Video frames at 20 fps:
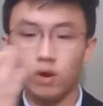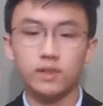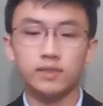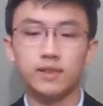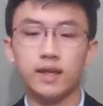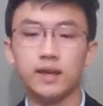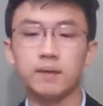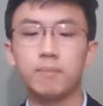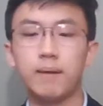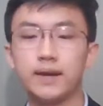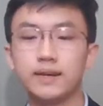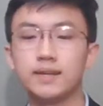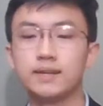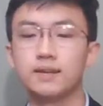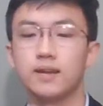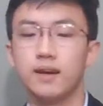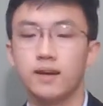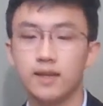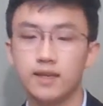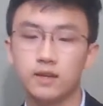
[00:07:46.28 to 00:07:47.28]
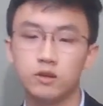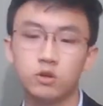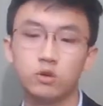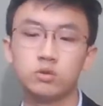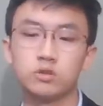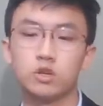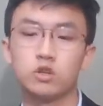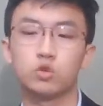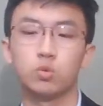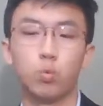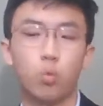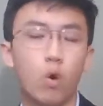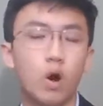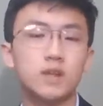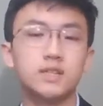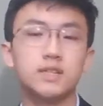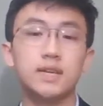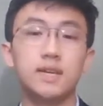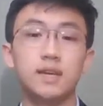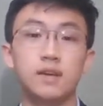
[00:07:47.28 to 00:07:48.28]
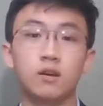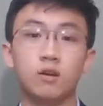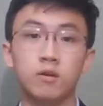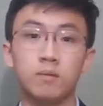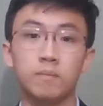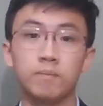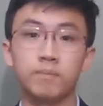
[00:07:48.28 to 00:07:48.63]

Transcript: like-minded users want to hear,